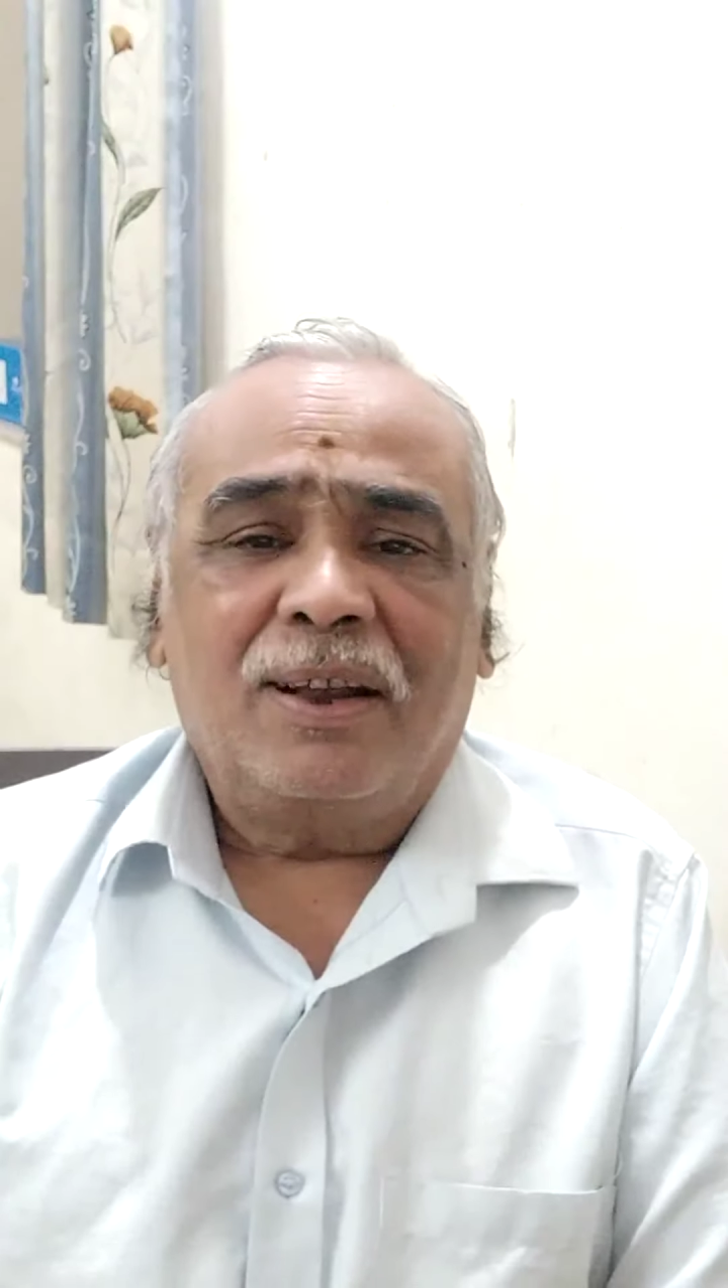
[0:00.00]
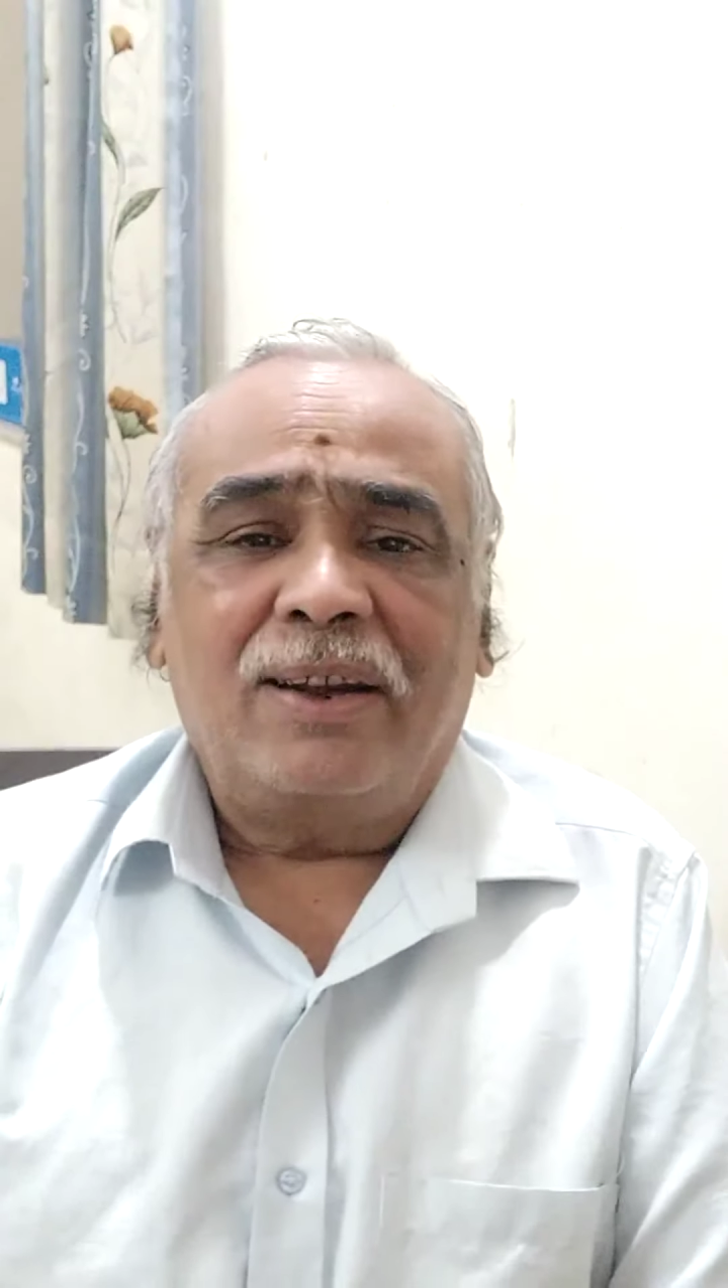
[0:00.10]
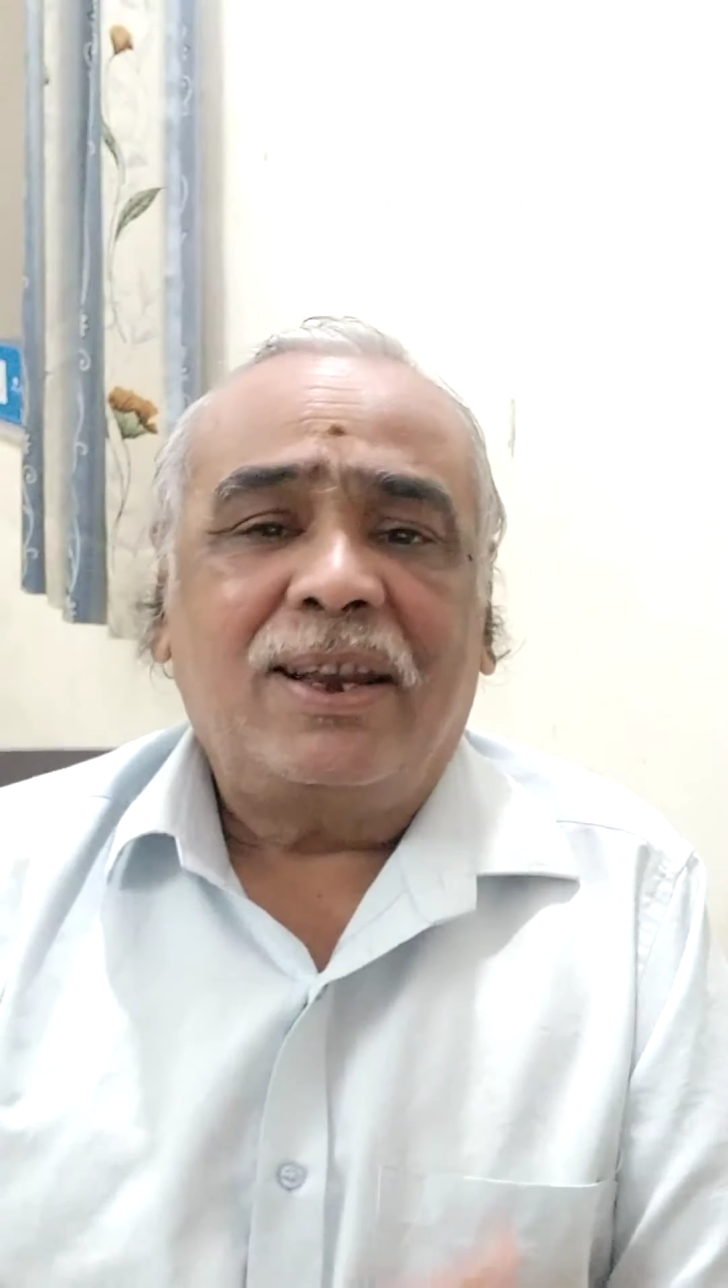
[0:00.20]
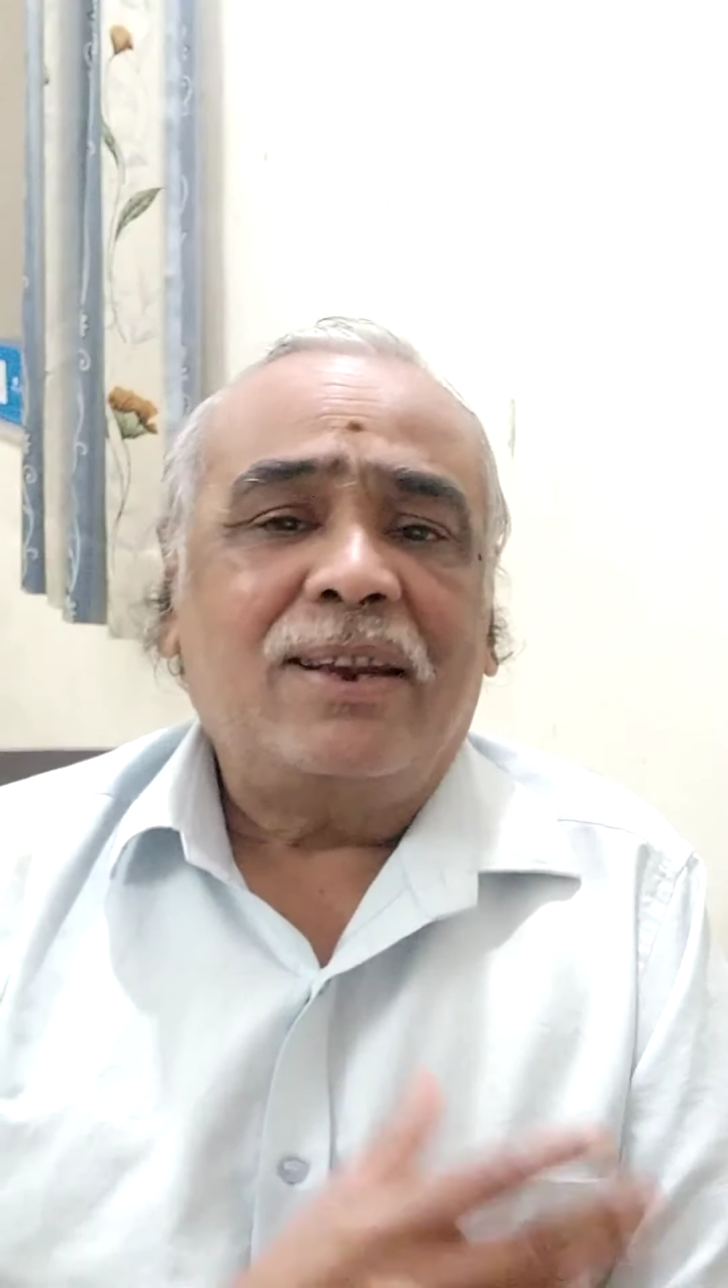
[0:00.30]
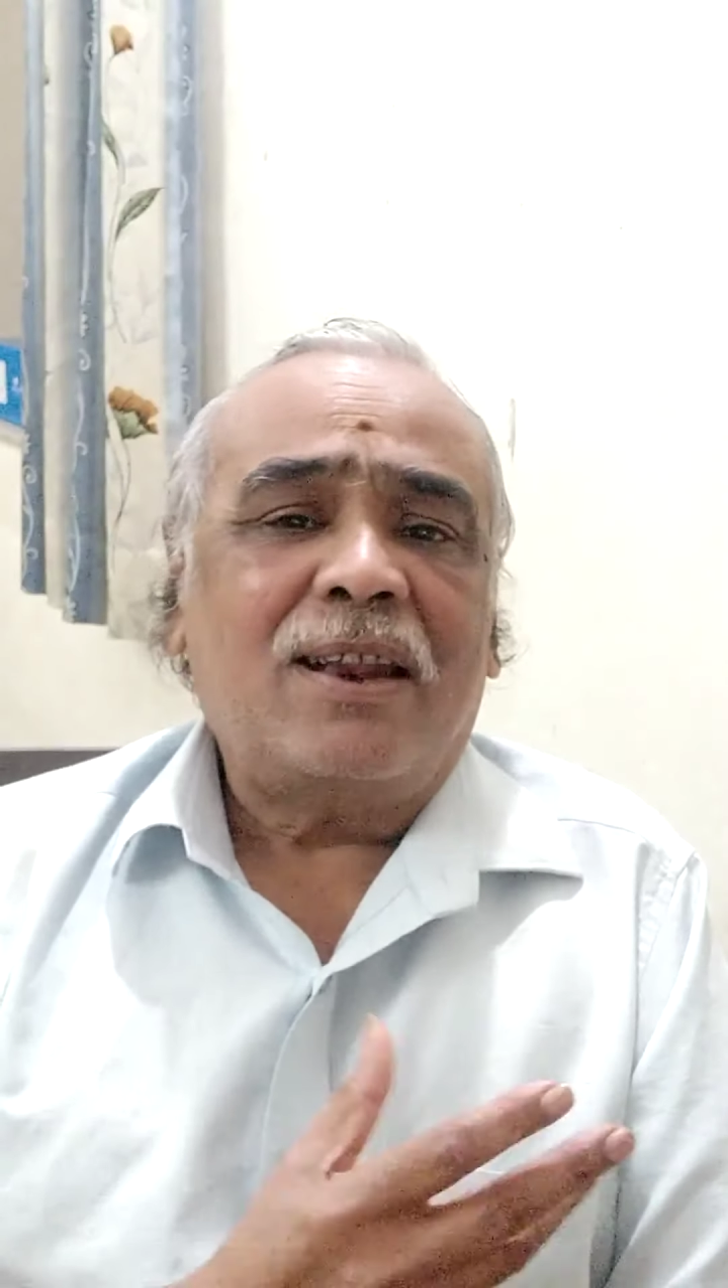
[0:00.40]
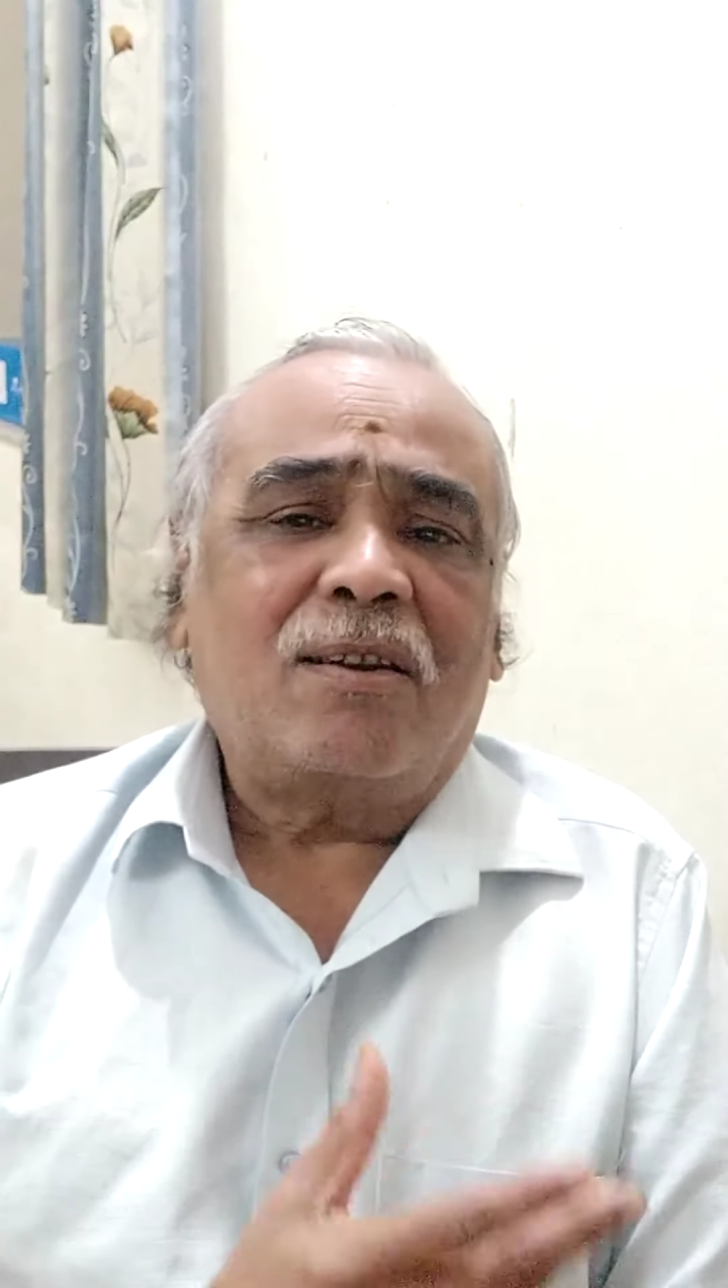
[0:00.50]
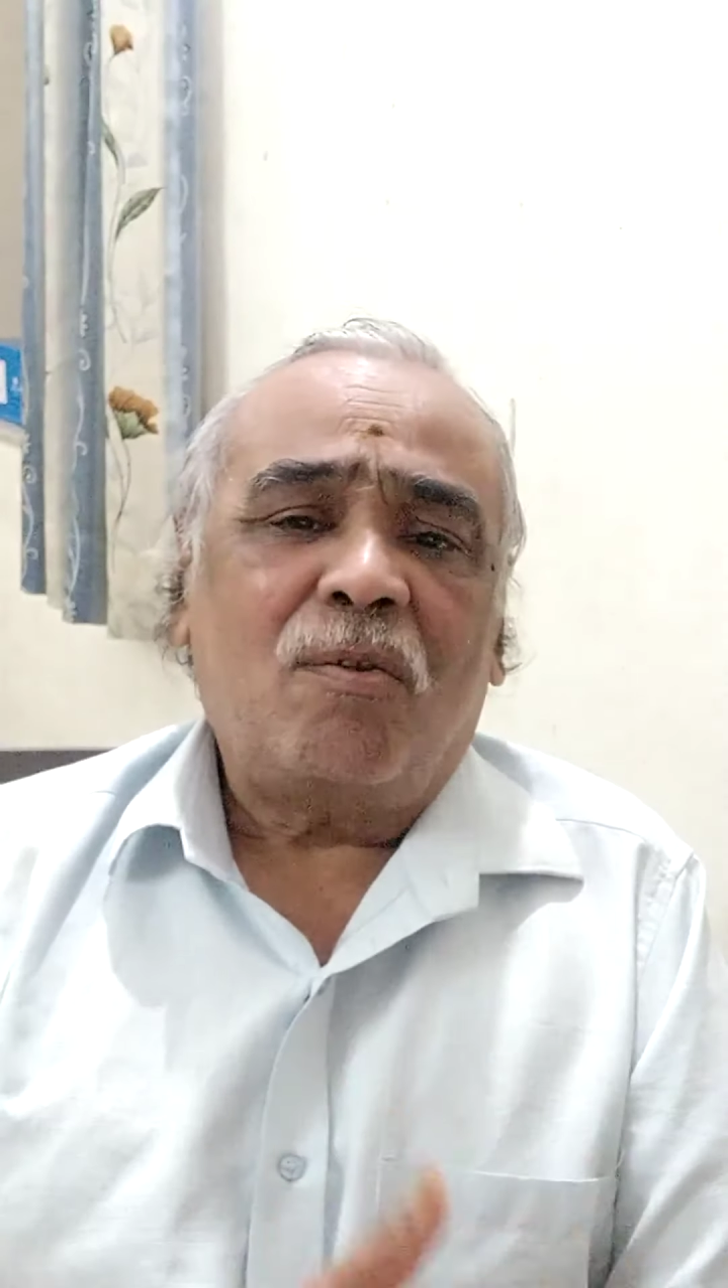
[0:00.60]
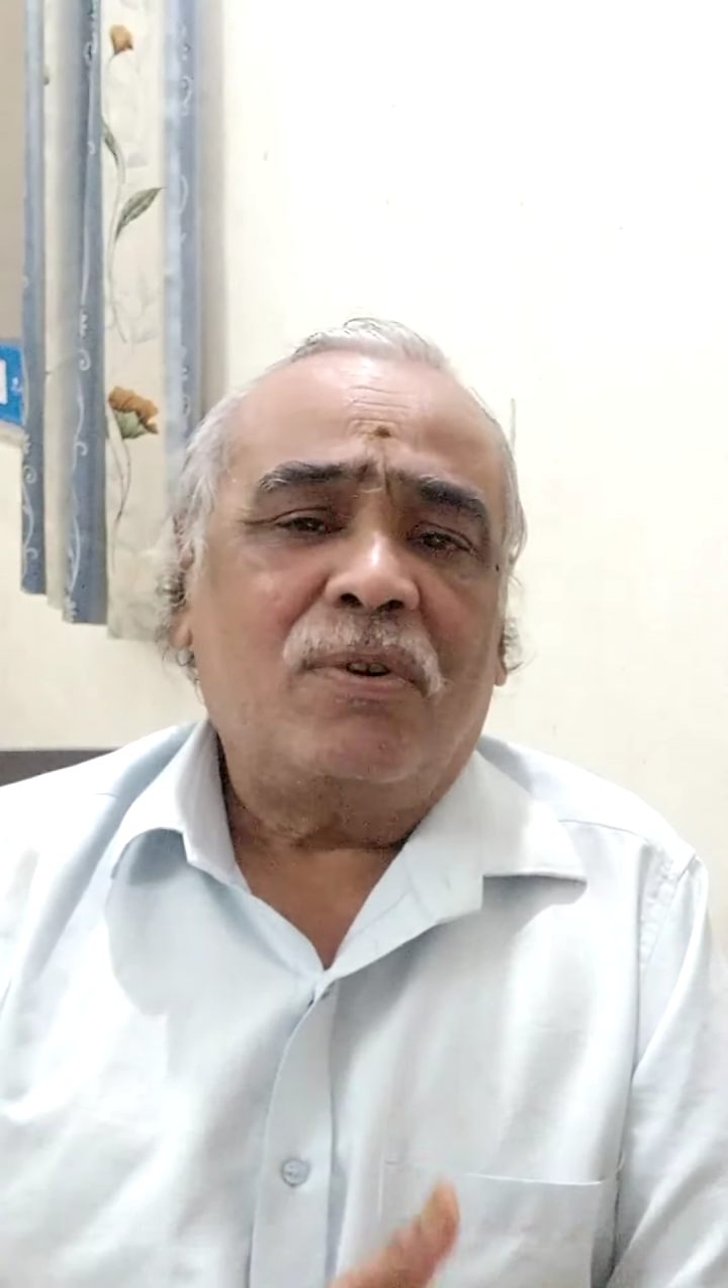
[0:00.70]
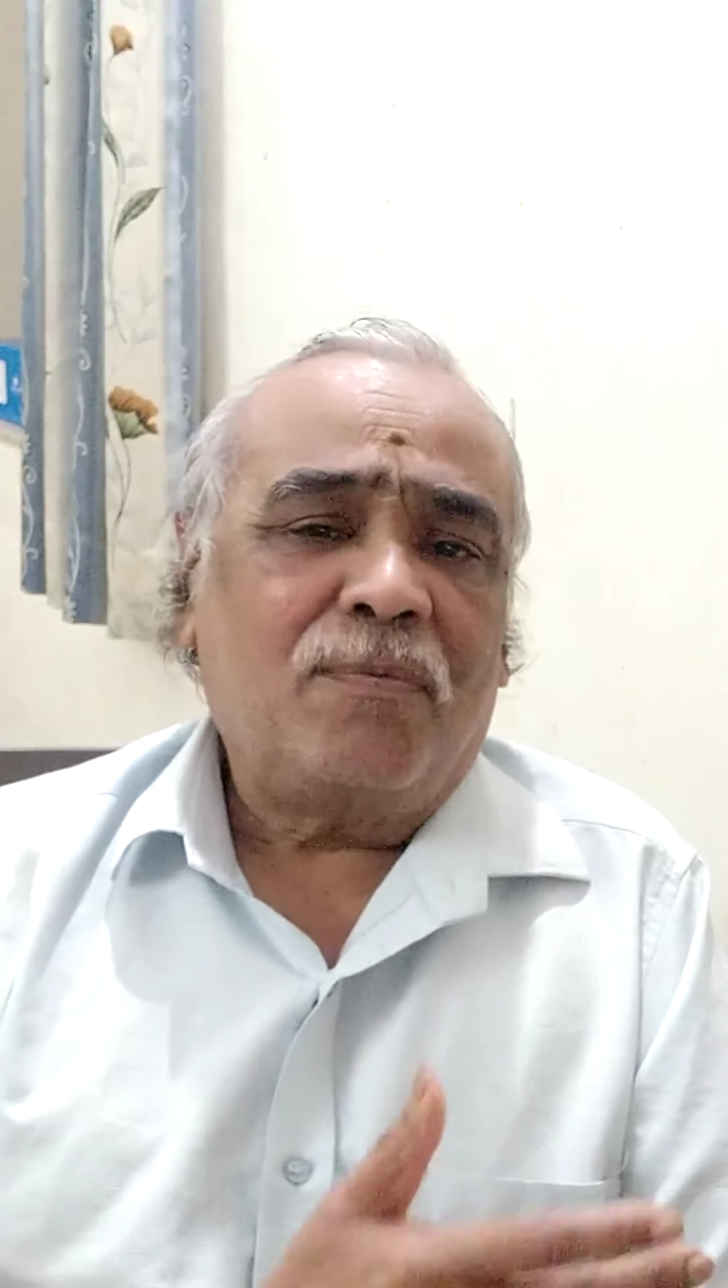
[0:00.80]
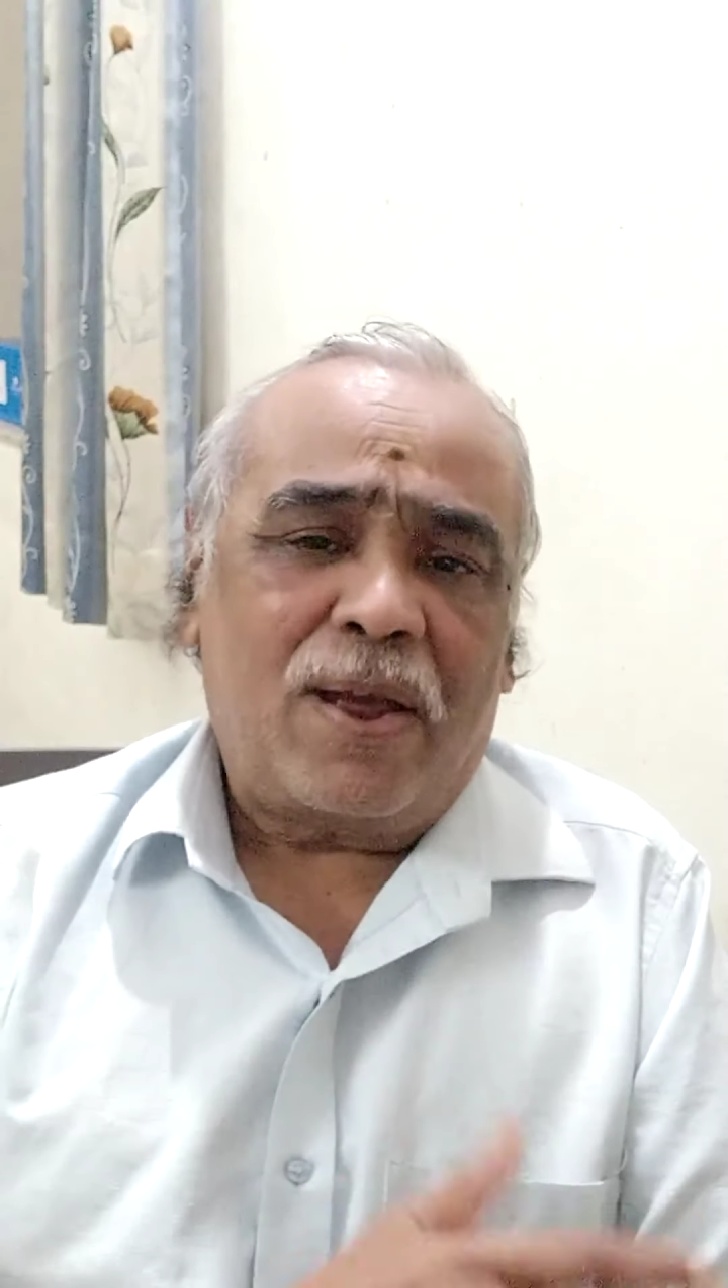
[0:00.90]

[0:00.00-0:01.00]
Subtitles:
contain around